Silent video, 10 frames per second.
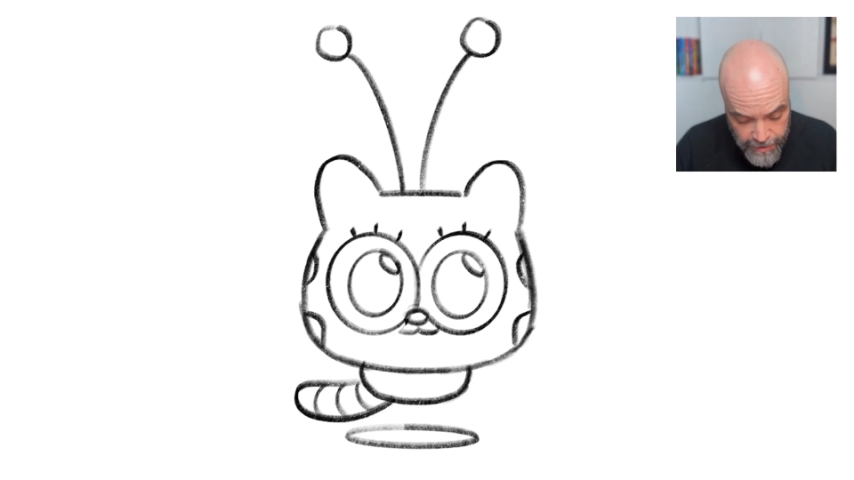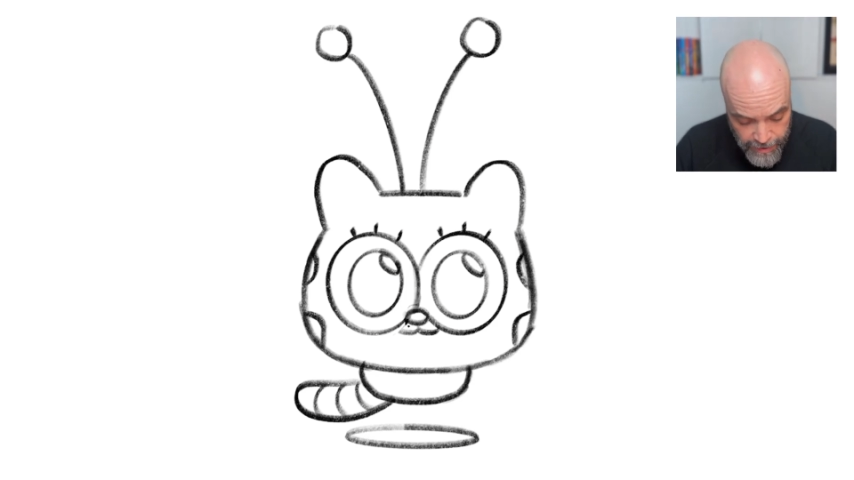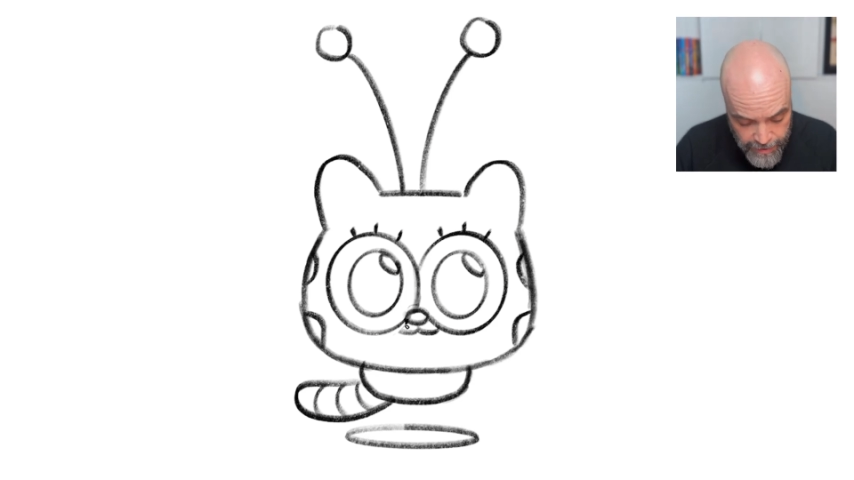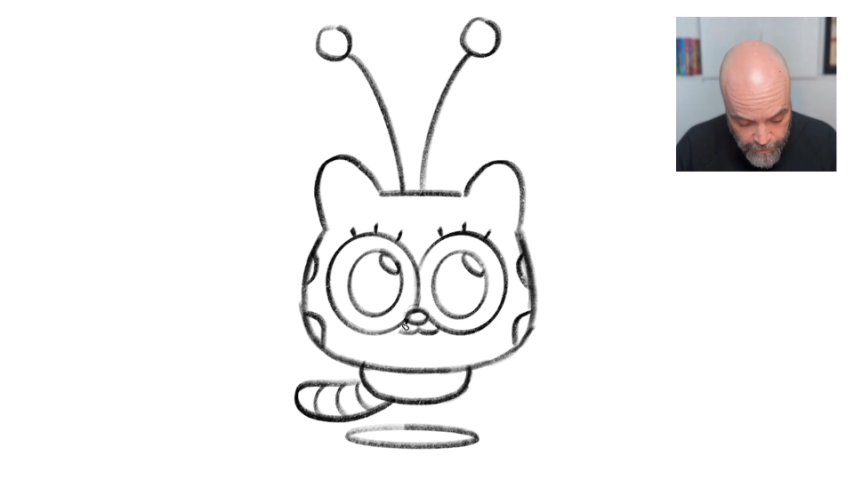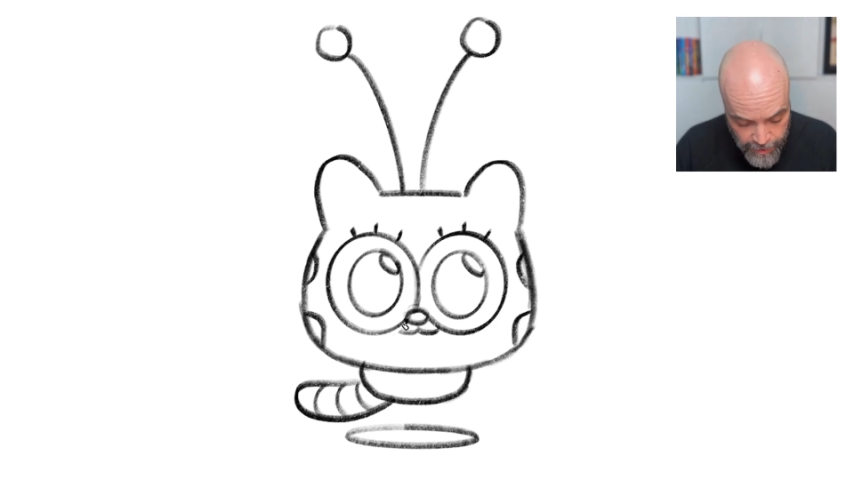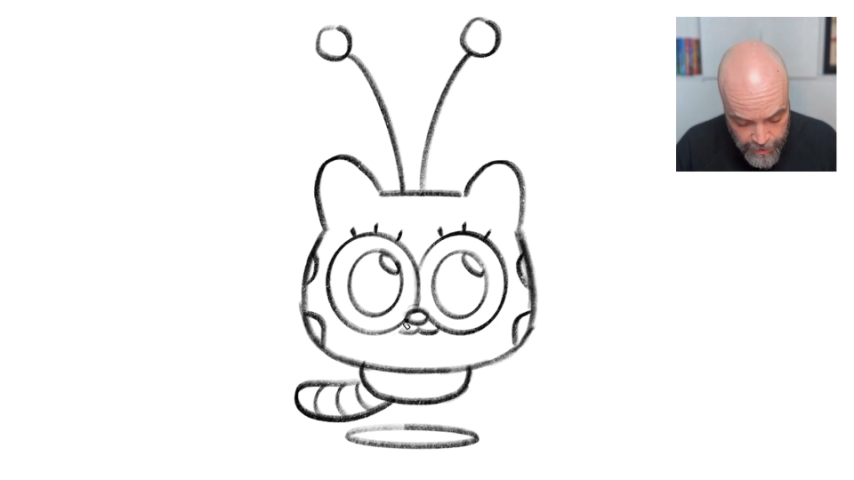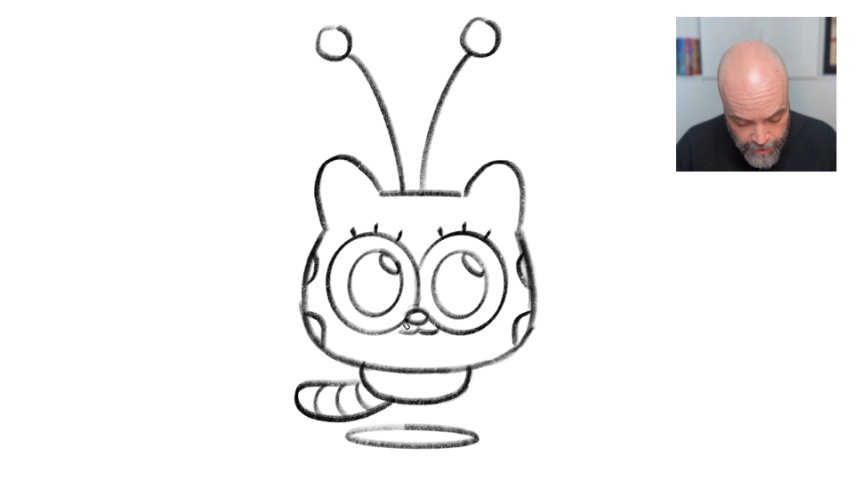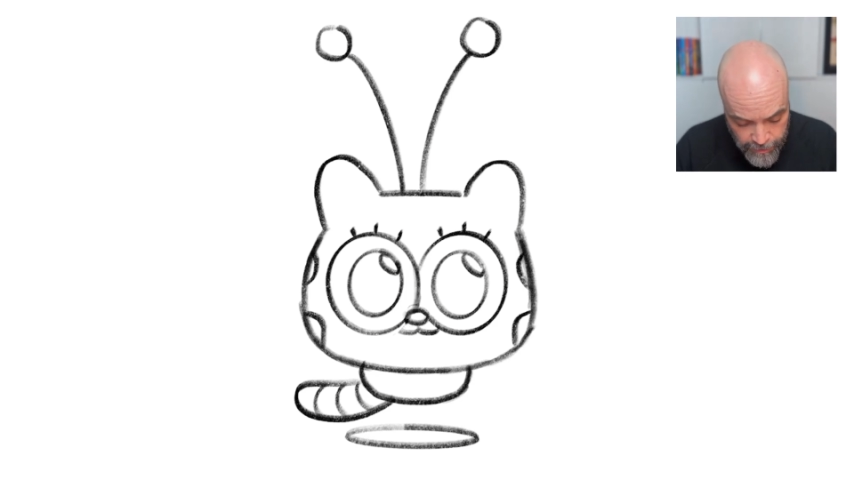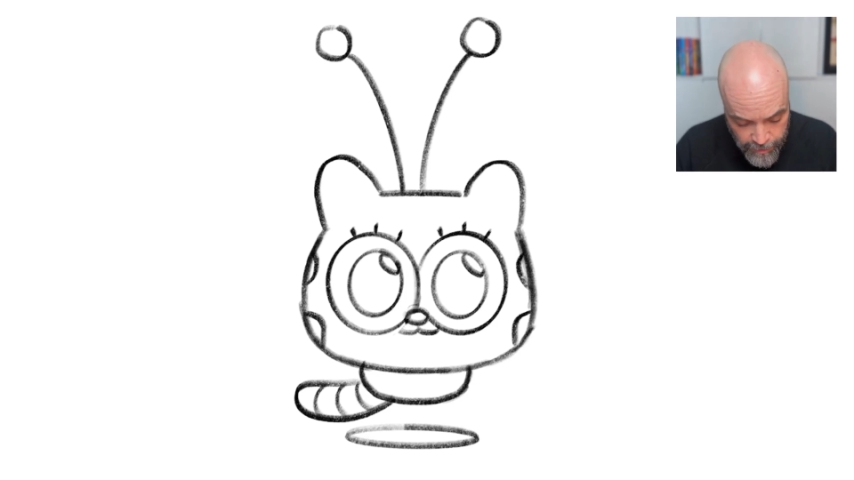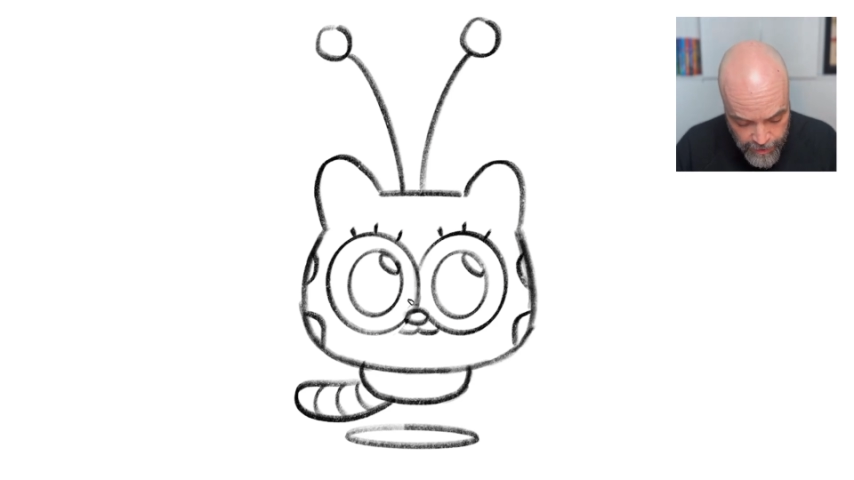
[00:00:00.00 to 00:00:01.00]
That's when you
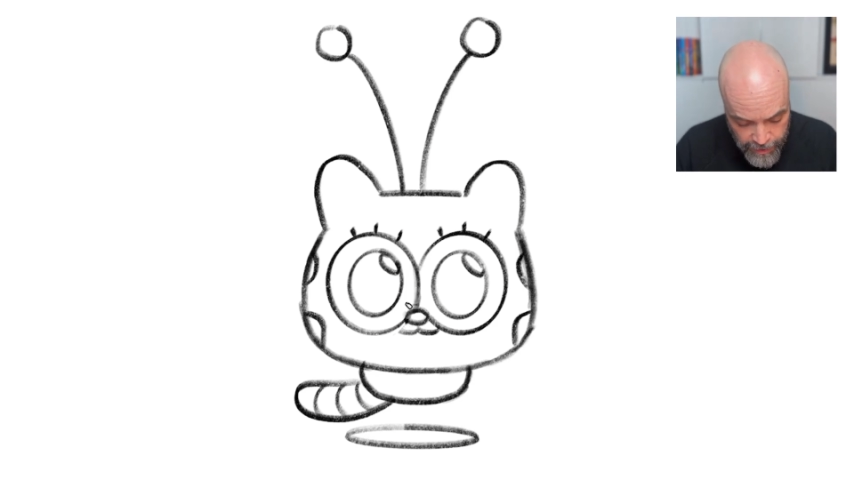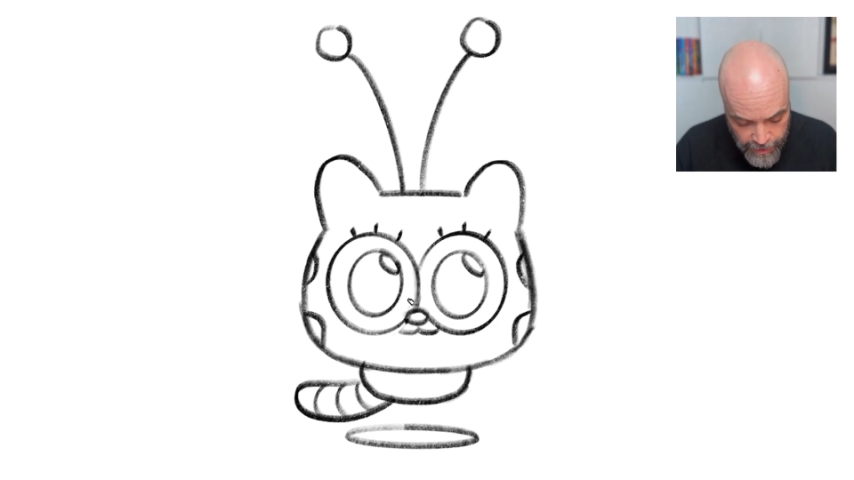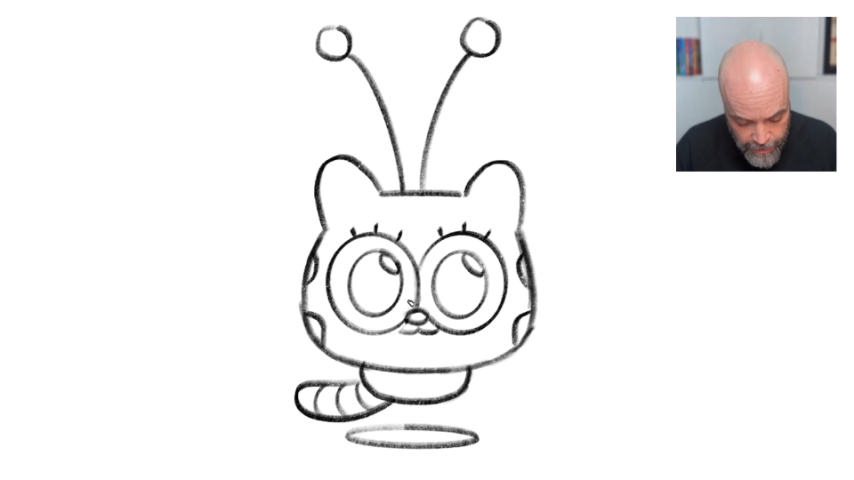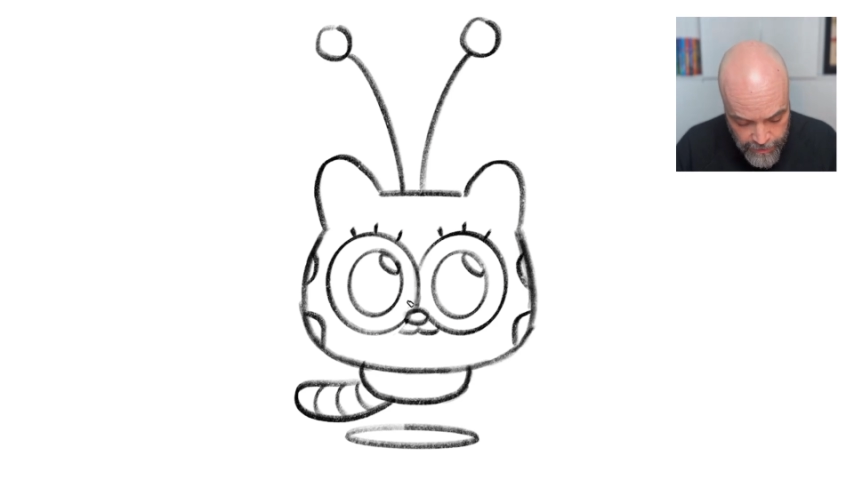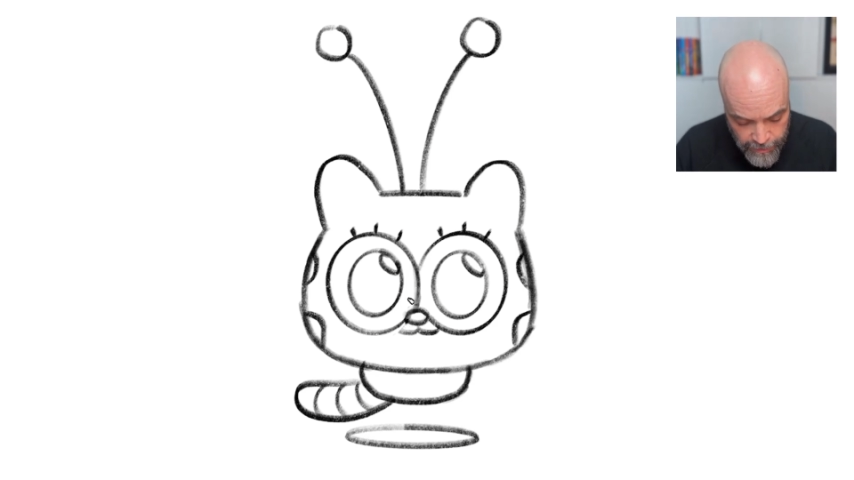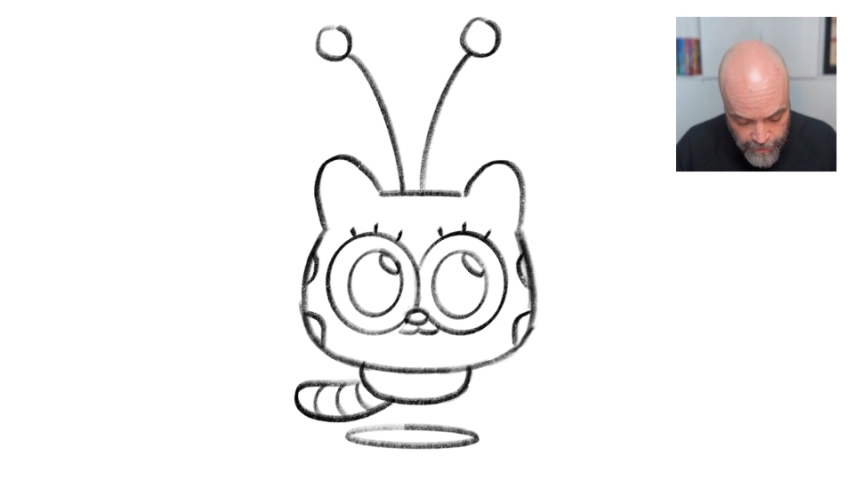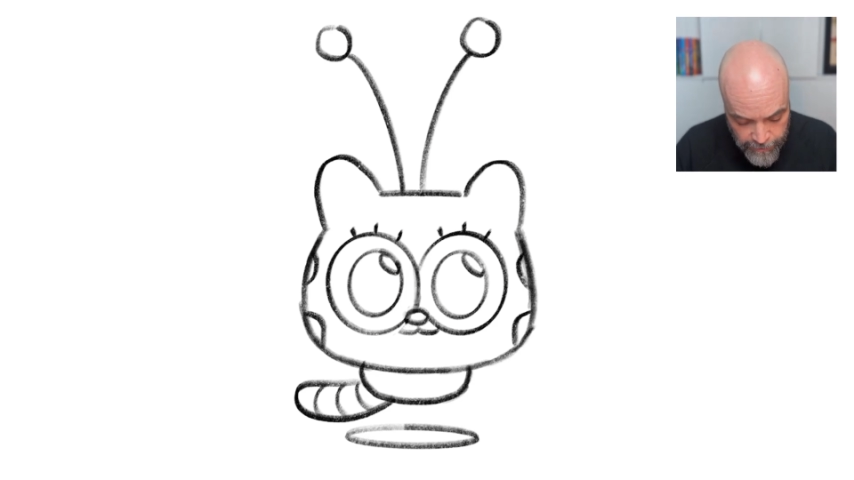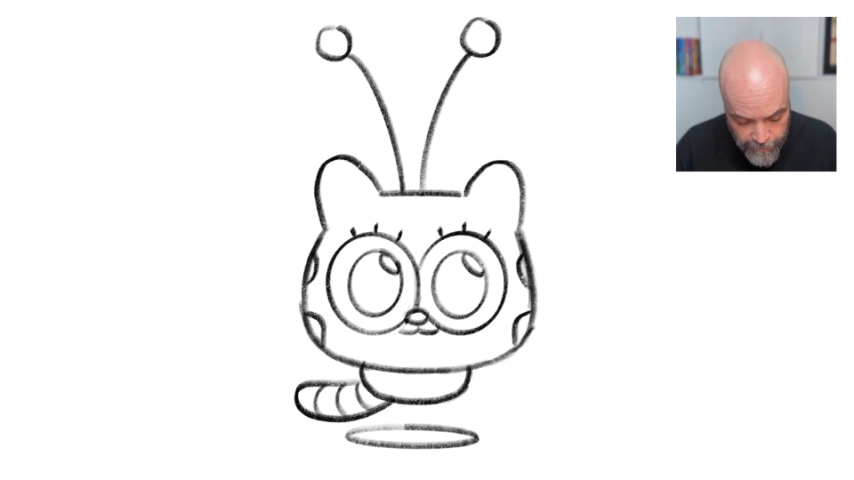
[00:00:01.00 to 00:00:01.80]
should really do